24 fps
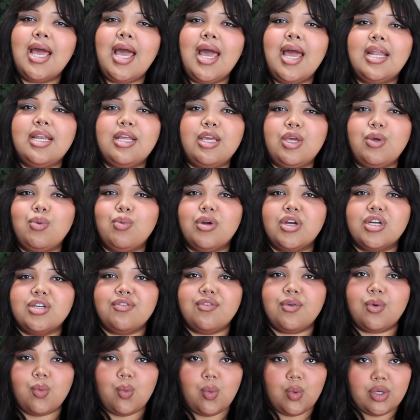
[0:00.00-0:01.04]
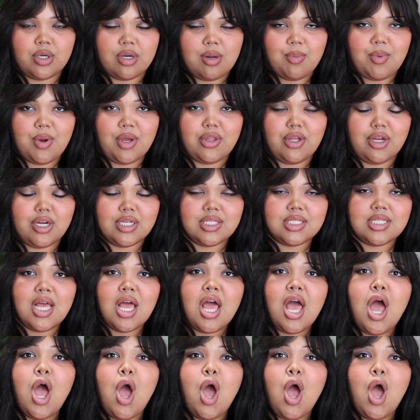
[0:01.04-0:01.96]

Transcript: and he worked for Warner Brothers.